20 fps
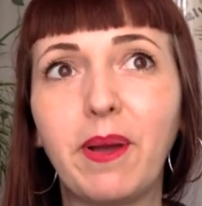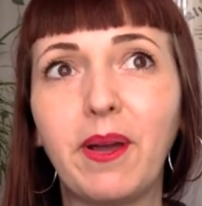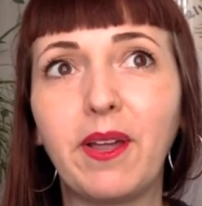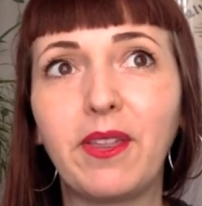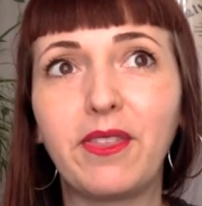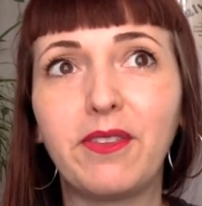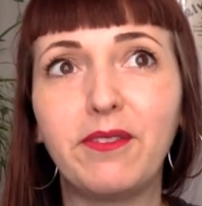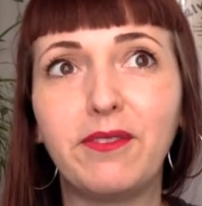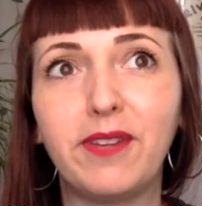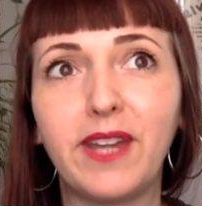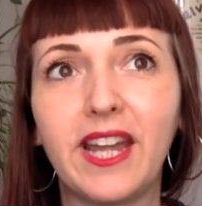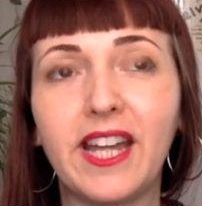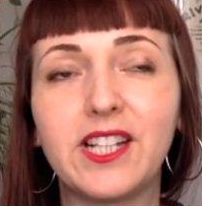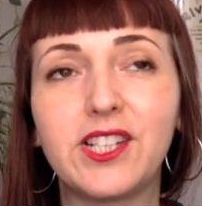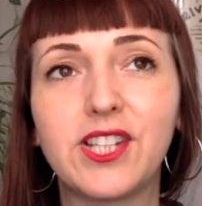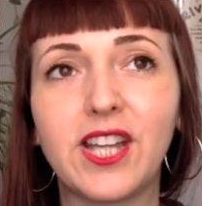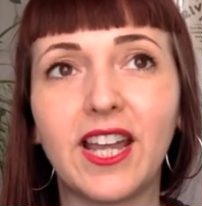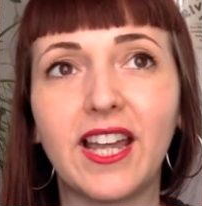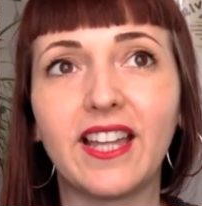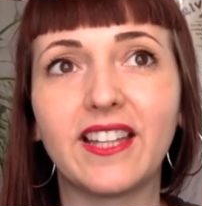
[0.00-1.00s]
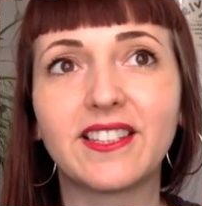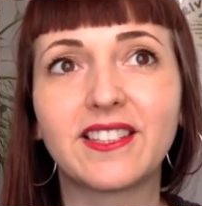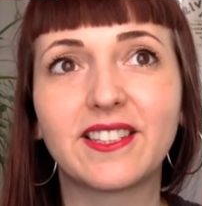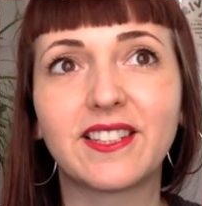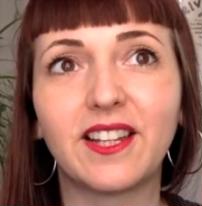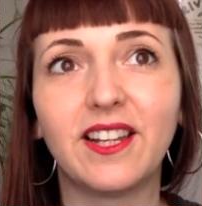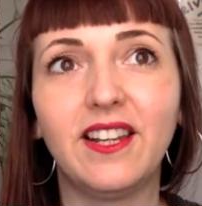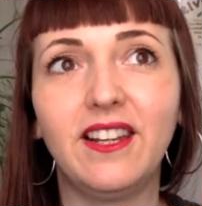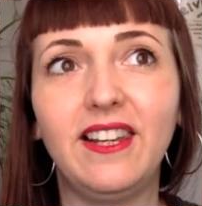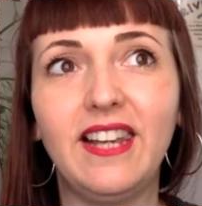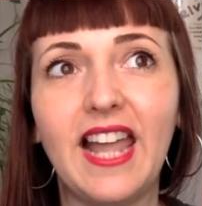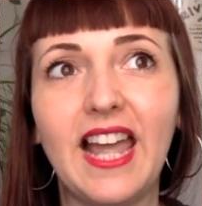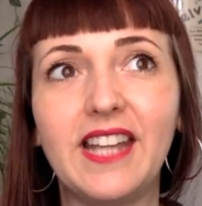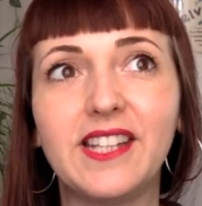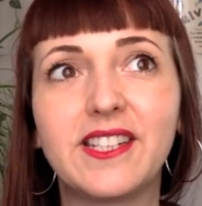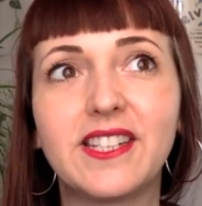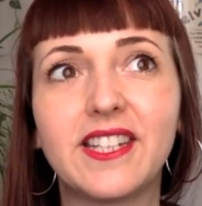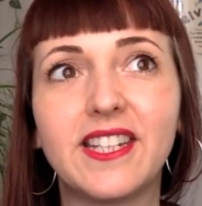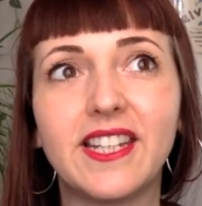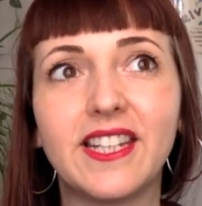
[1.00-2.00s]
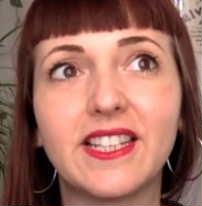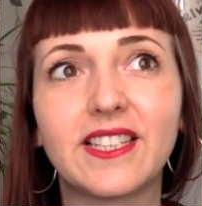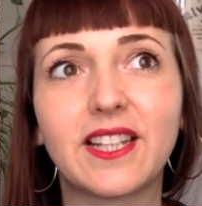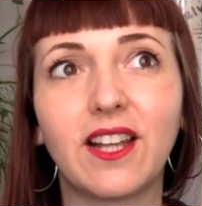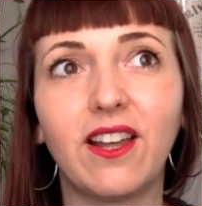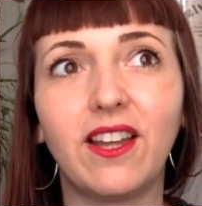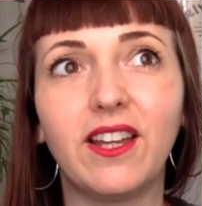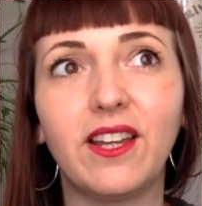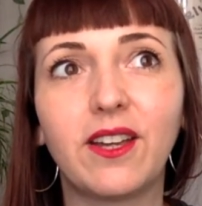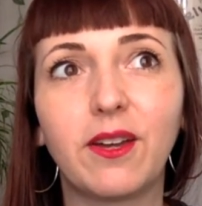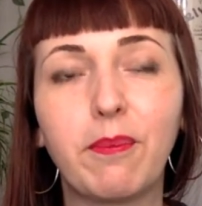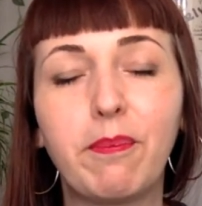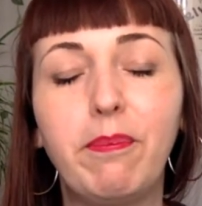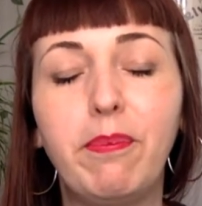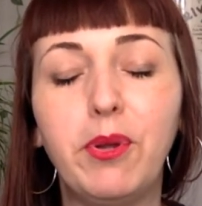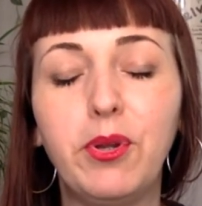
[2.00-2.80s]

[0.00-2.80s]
birth of VHS led to this like